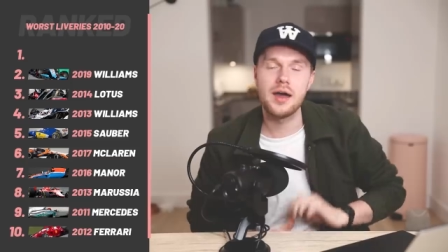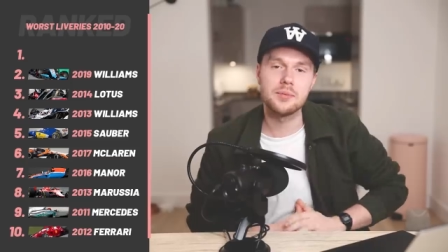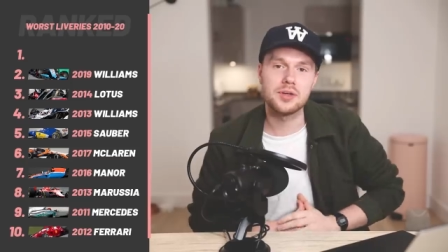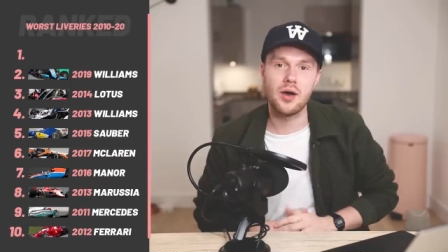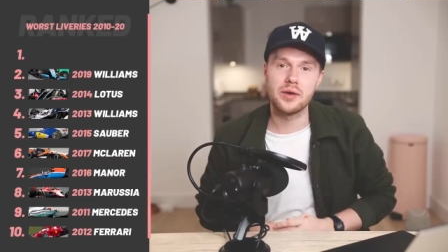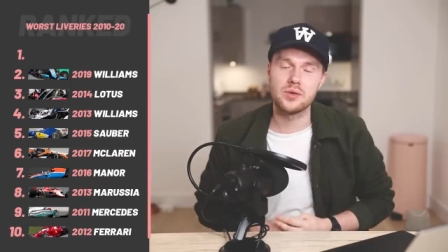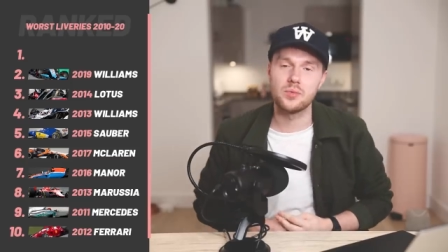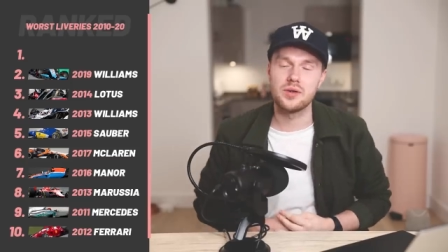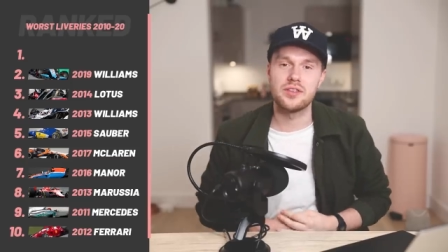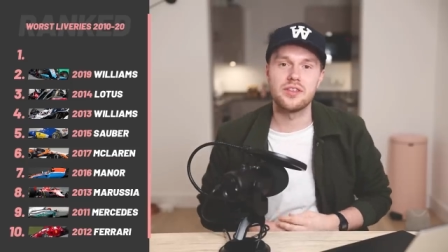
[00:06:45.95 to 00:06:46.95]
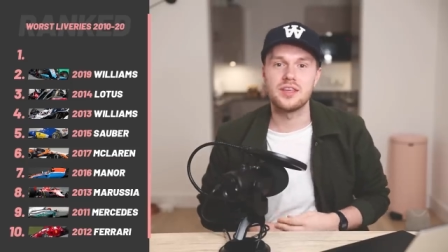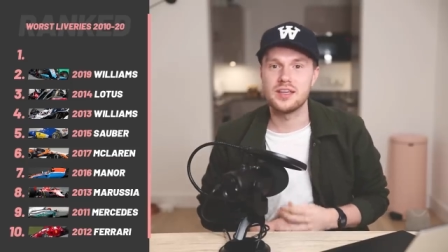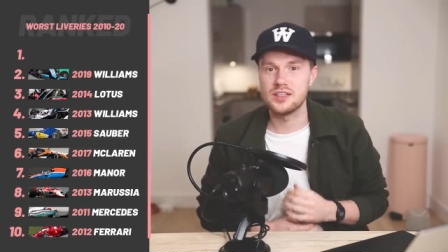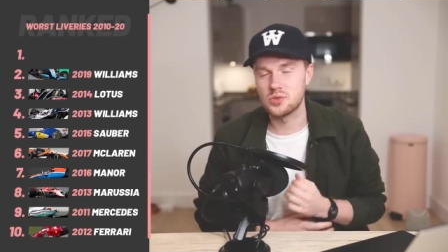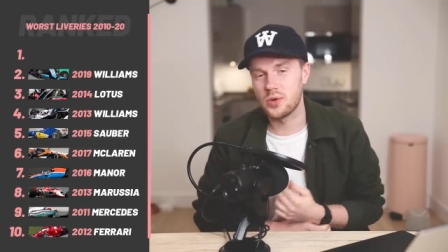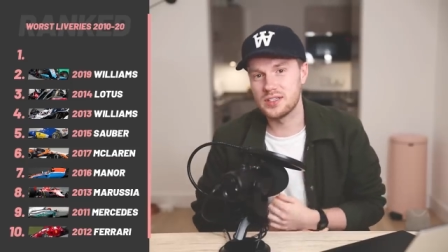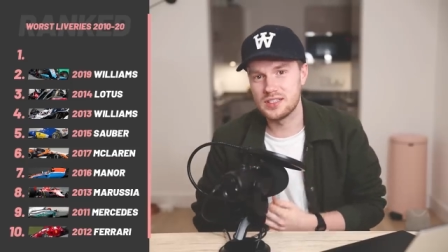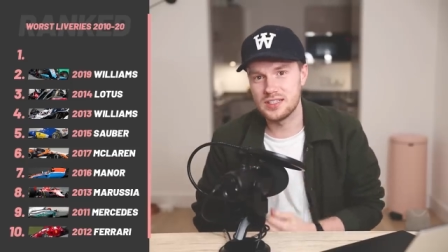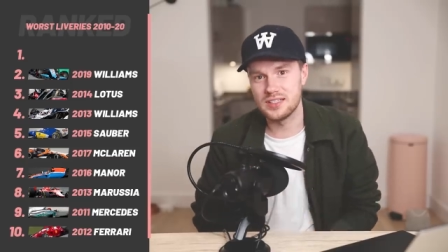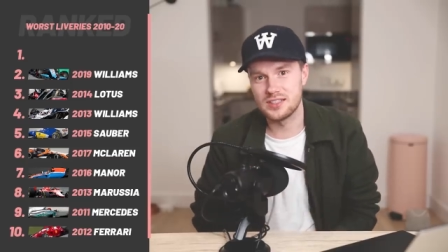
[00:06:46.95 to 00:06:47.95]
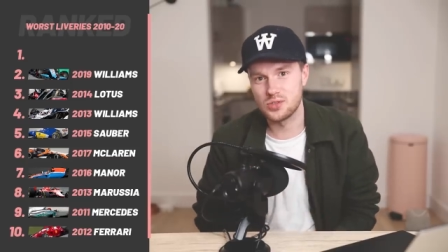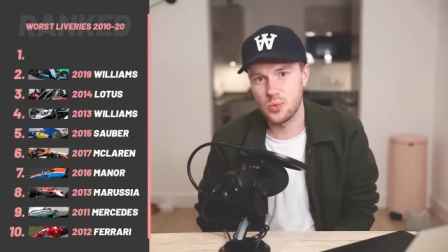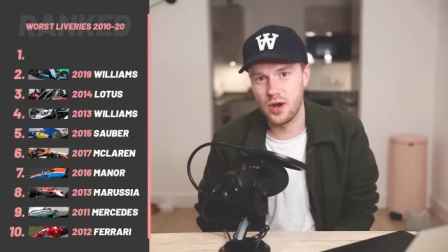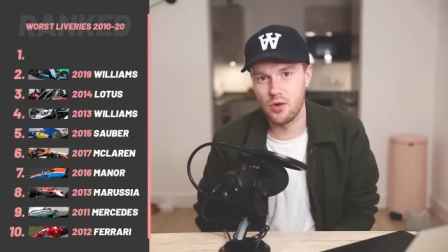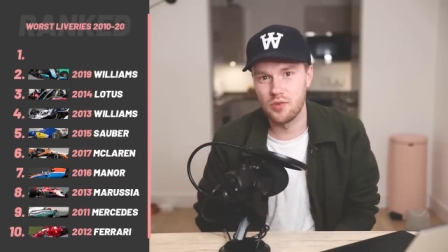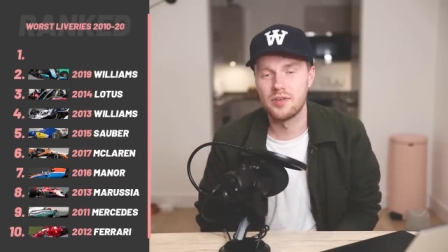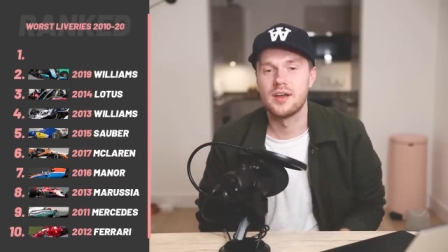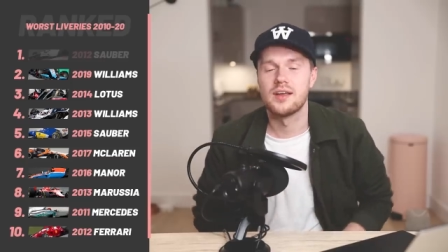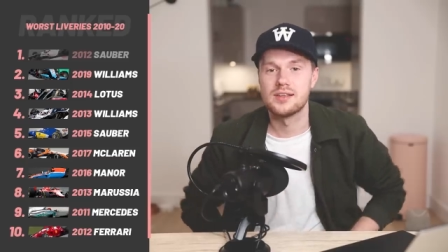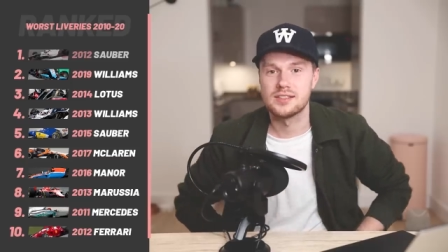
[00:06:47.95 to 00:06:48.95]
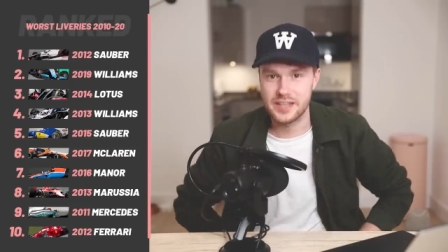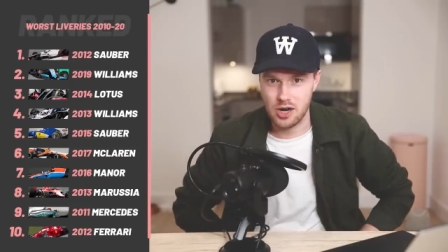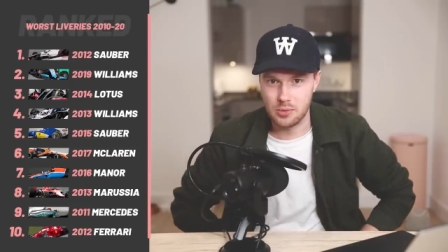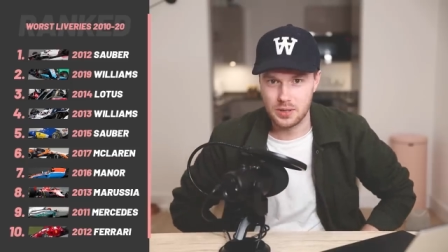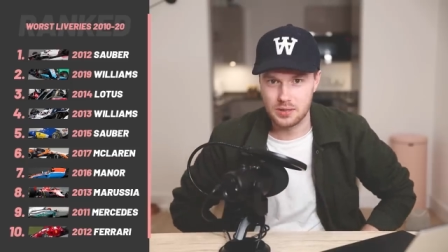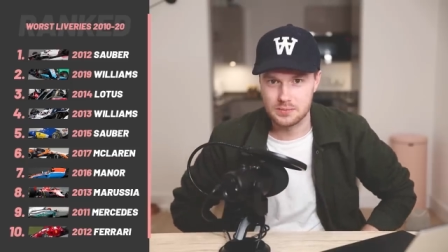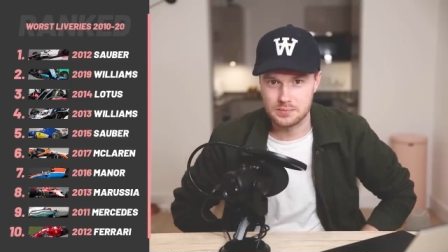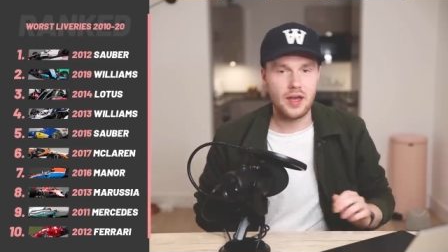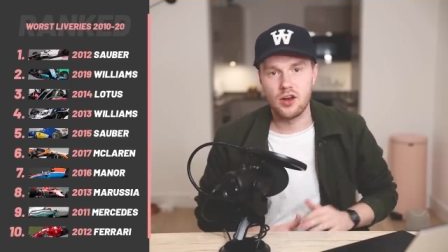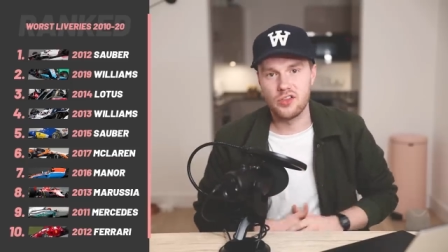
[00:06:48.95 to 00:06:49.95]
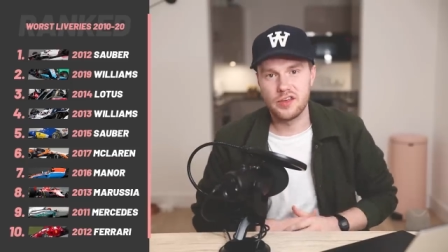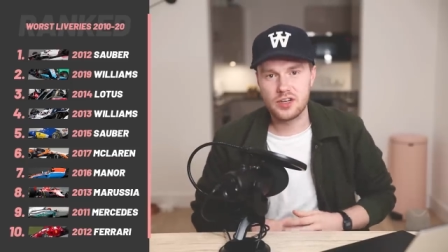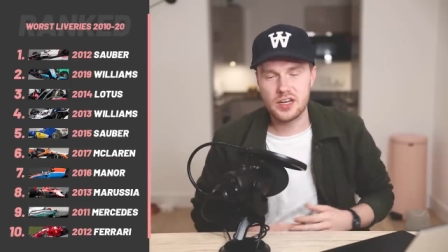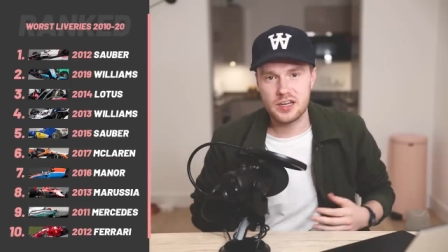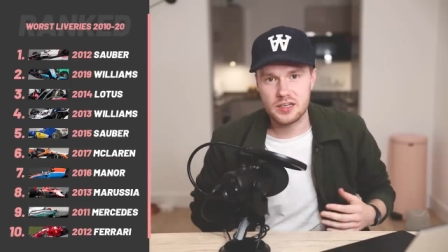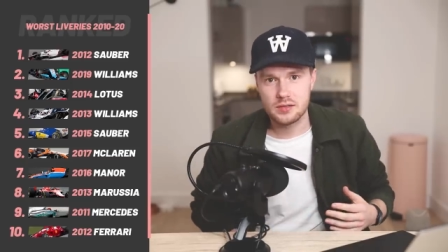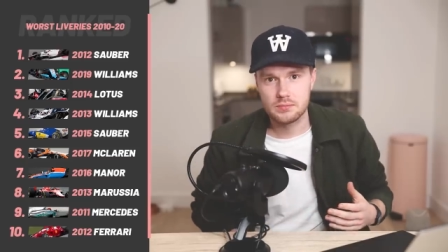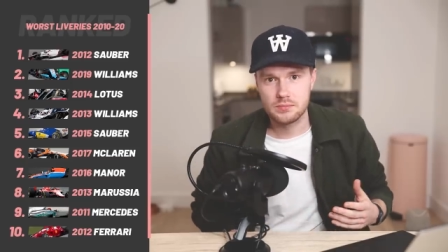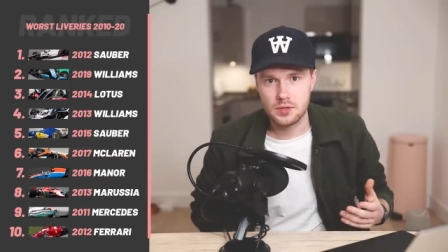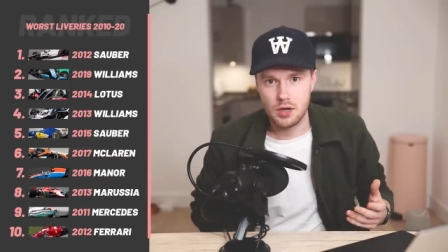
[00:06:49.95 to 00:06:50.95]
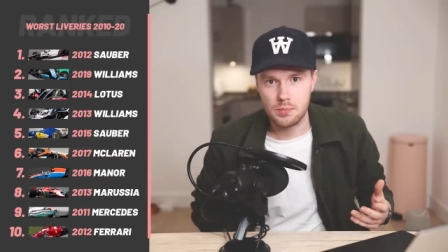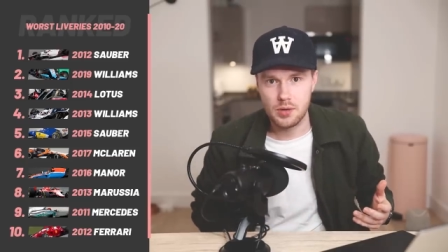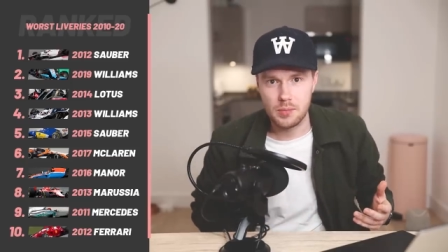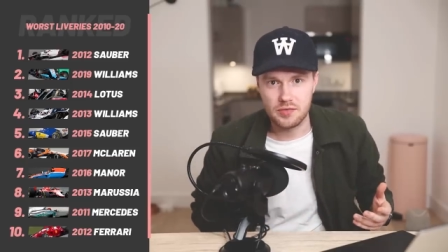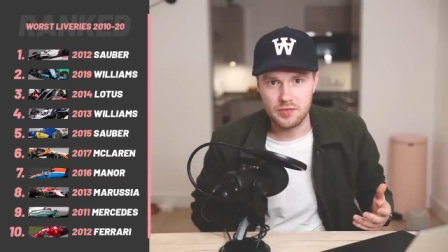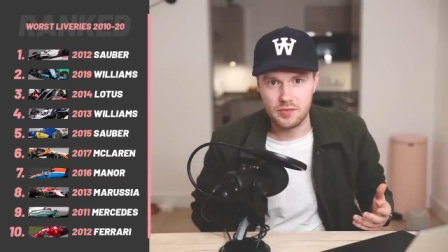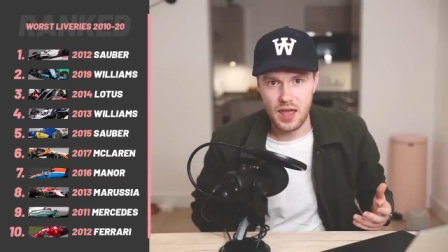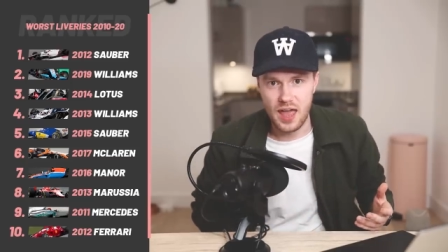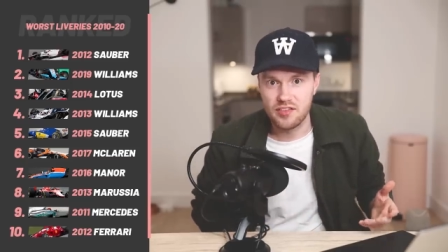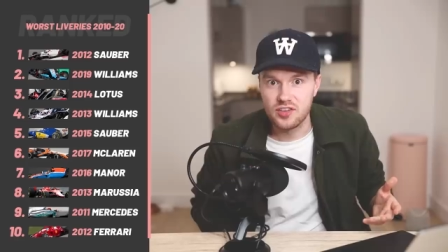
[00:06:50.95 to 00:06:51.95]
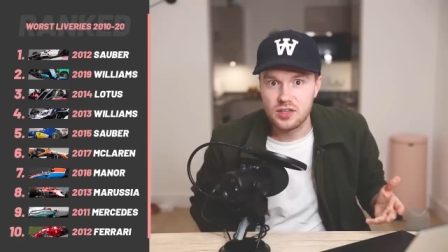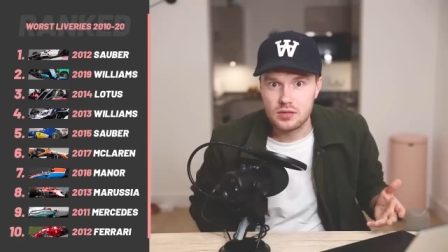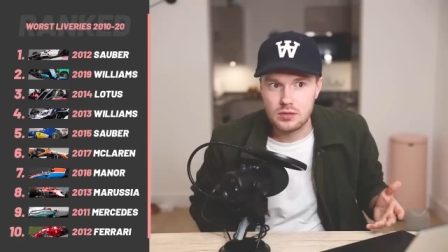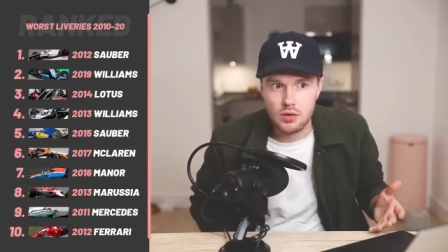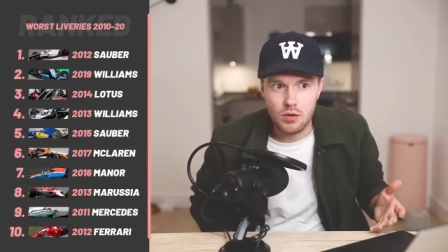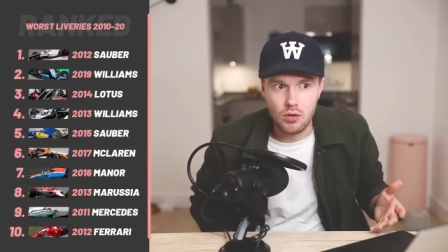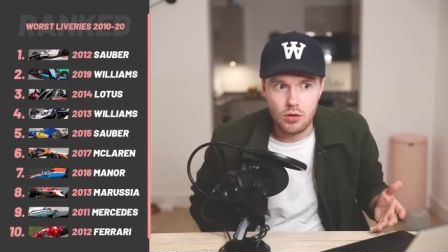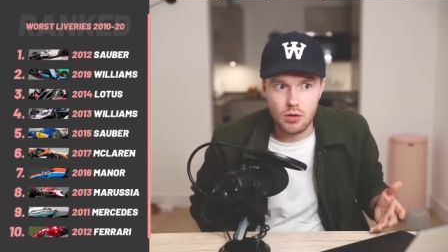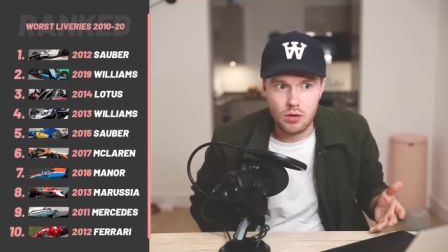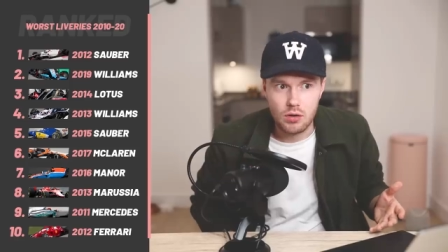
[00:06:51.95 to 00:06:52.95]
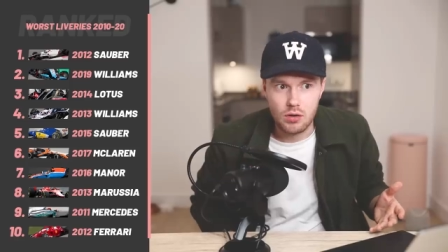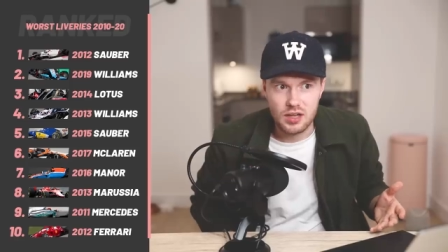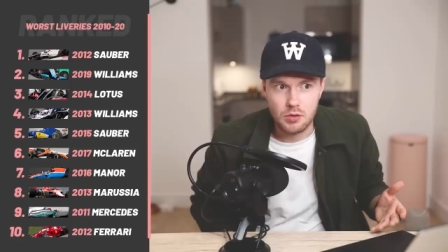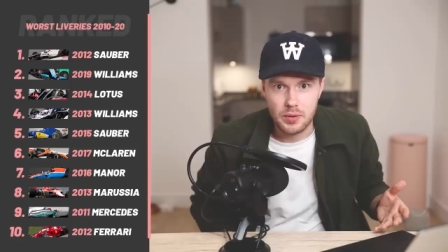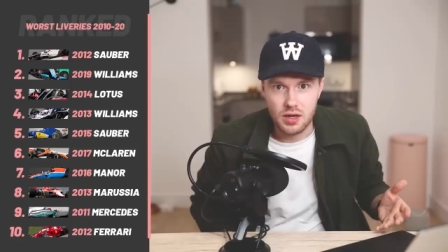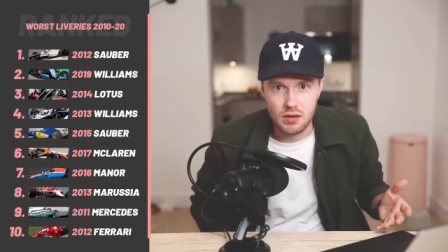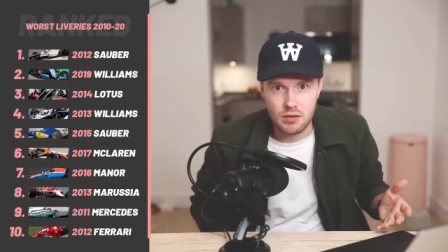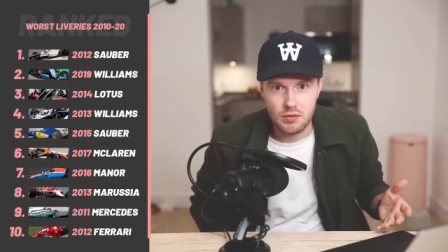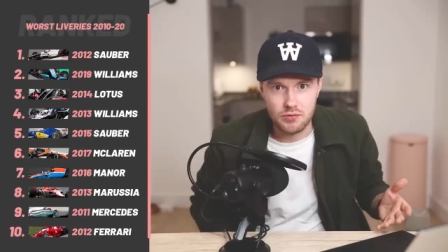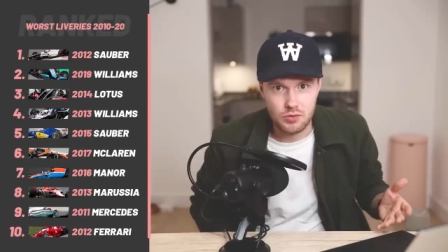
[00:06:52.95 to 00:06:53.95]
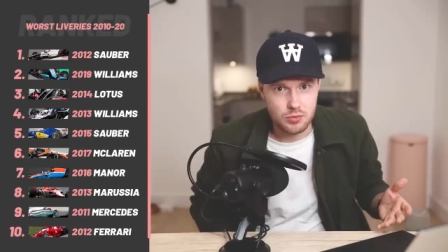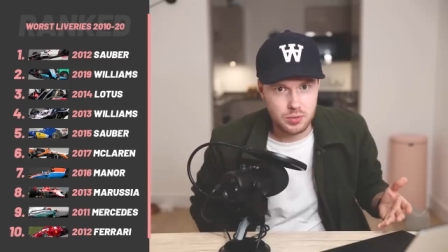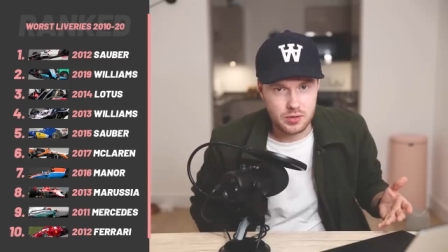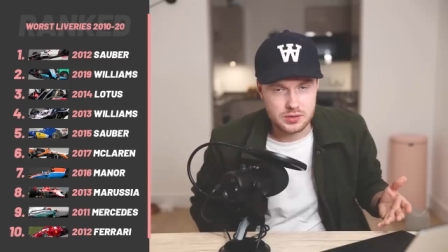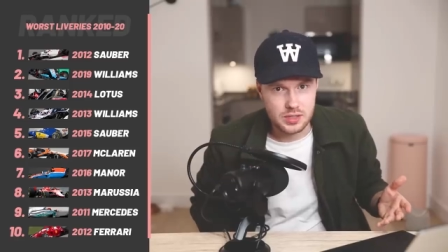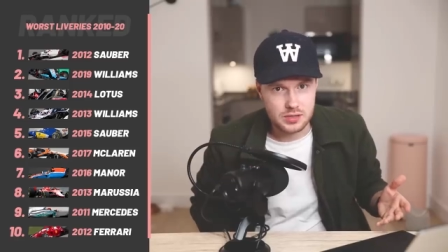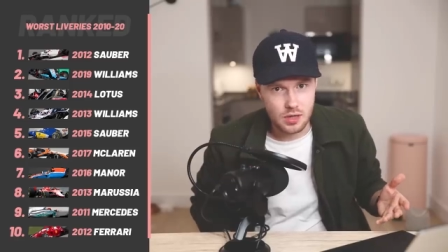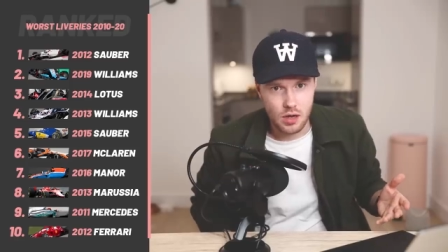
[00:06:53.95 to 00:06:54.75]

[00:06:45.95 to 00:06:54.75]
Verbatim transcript: I am going with the 2012 Sauber. Now look, they've clearly you know put a bit of effort or a little bit of thought process.